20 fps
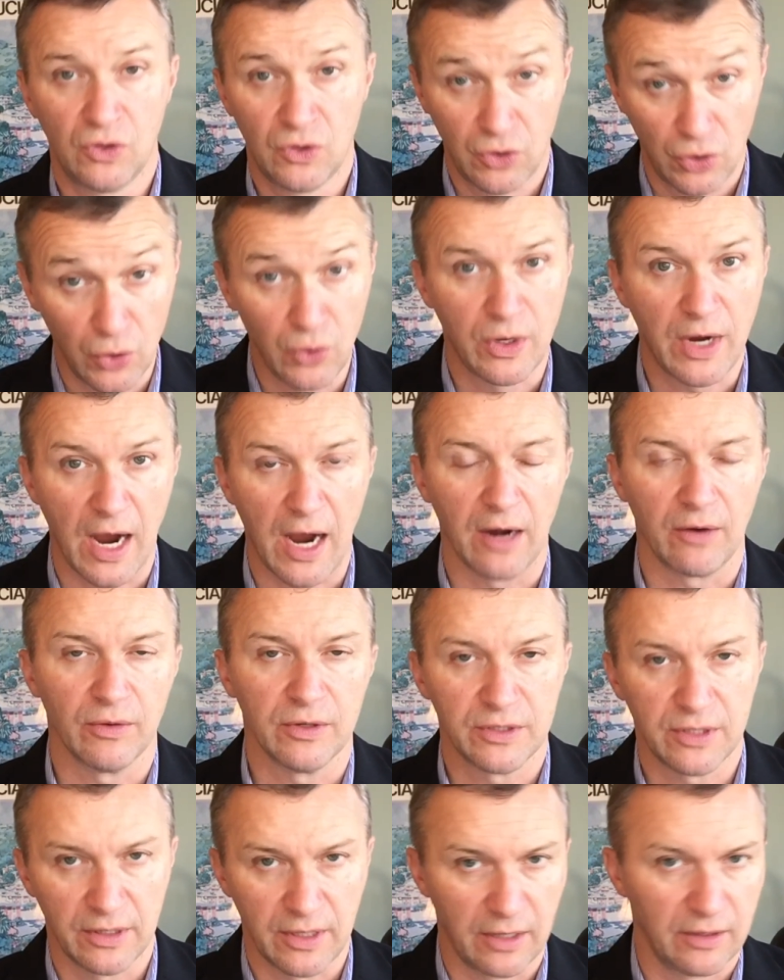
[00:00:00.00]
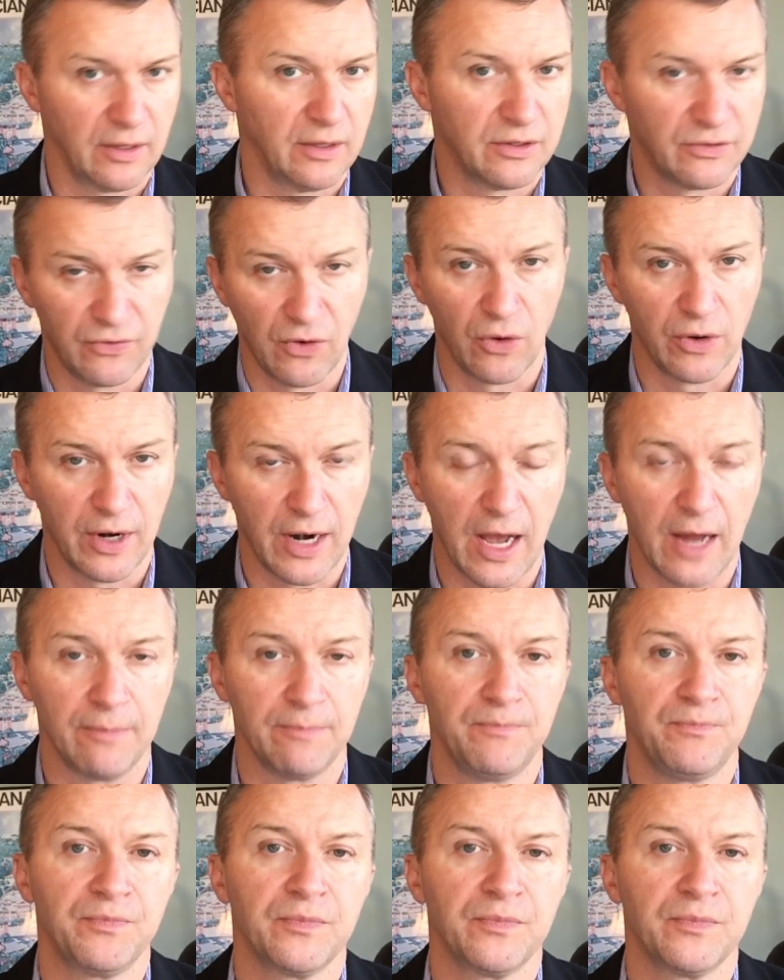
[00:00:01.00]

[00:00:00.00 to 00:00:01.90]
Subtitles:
to Congress and then it's voted on.